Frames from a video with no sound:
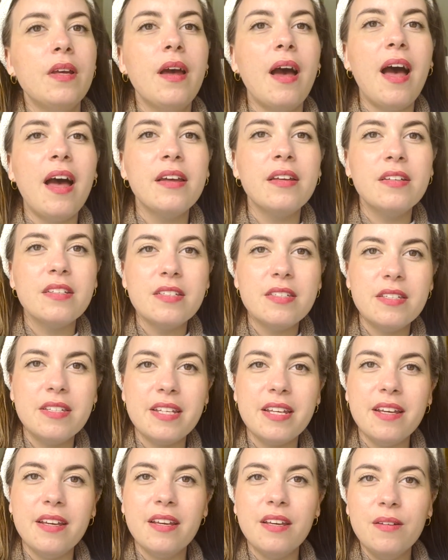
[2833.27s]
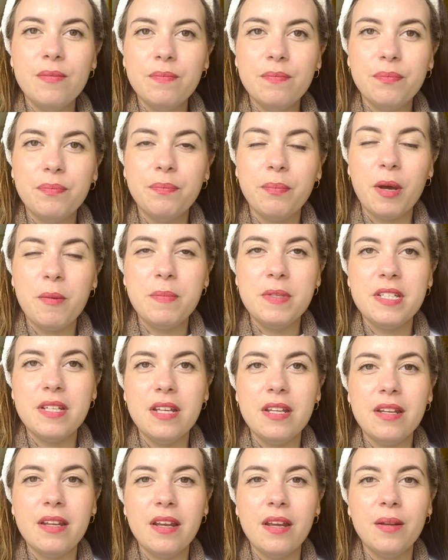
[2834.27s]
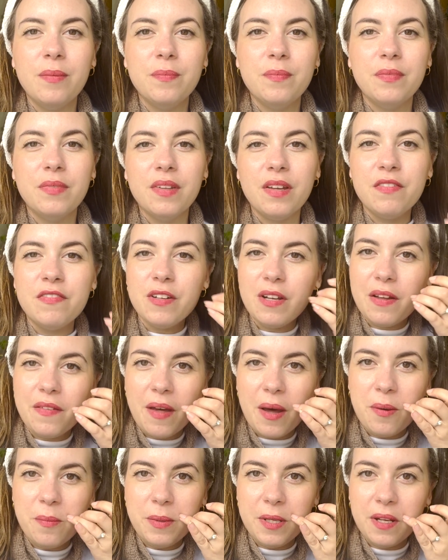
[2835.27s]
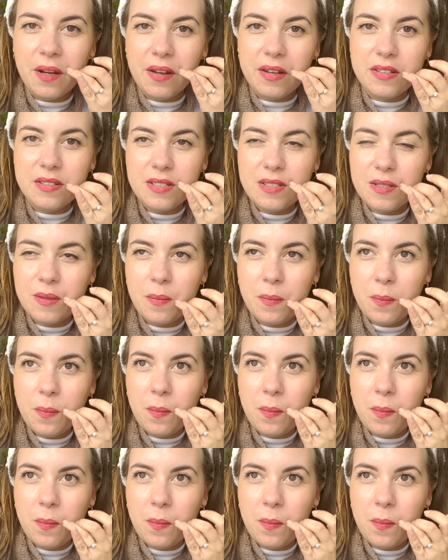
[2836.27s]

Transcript: Anchor's Tee by Petite Knit. I feel like that would be nice.